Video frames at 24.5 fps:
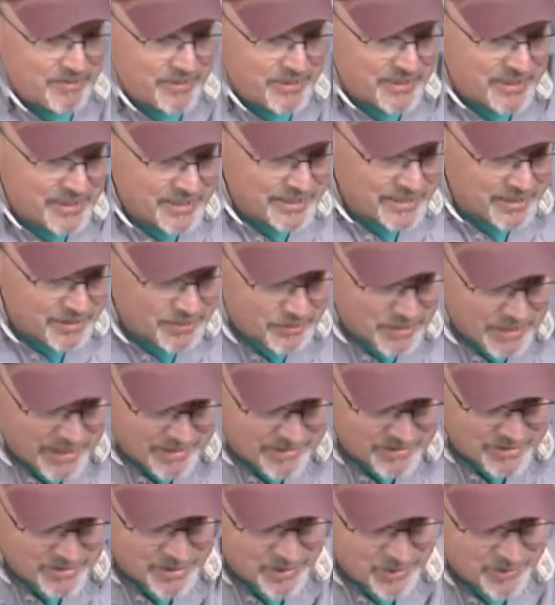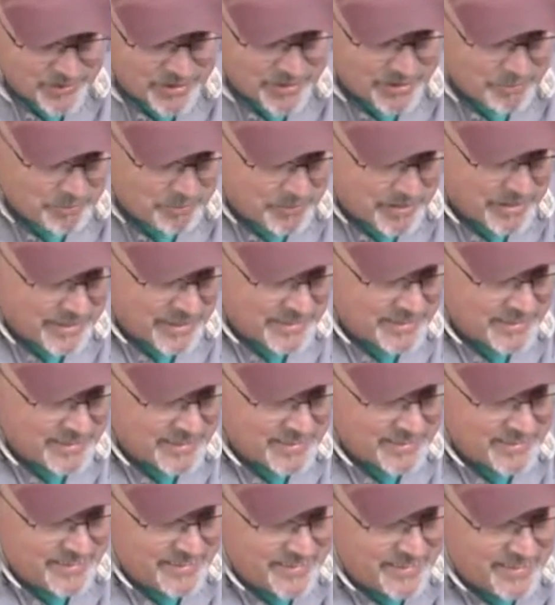with the little round donut
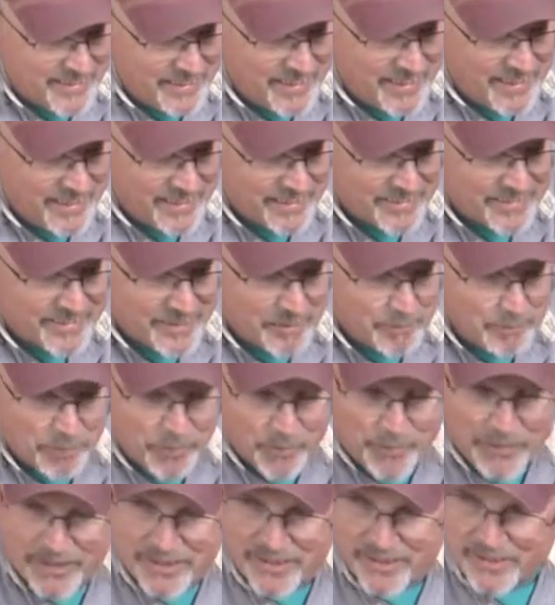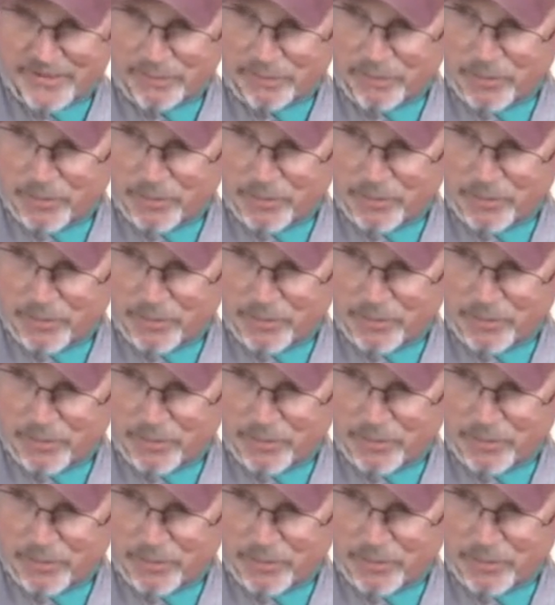magnet. At some point it's